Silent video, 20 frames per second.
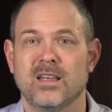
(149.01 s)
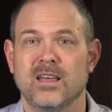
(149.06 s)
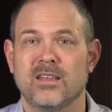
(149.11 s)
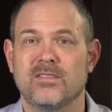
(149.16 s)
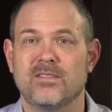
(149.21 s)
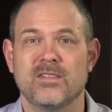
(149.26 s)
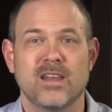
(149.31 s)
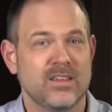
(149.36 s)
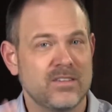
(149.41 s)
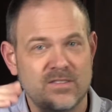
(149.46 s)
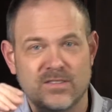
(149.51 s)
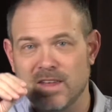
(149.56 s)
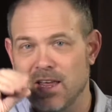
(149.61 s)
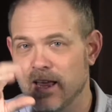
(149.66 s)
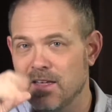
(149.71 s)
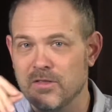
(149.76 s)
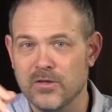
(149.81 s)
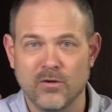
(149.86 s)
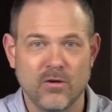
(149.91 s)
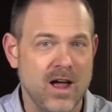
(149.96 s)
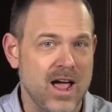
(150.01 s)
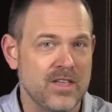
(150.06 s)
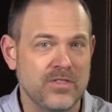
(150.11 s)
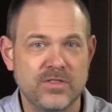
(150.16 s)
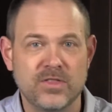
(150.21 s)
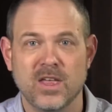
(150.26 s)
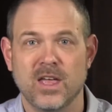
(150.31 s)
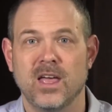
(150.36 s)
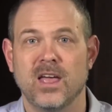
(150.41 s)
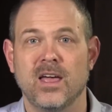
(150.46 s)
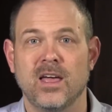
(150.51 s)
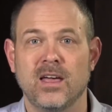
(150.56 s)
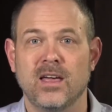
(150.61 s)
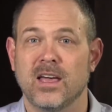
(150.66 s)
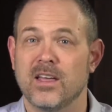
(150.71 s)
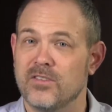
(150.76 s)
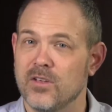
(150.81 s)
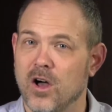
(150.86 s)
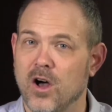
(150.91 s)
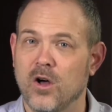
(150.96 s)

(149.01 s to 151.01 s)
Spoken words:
It's not saying the right thing.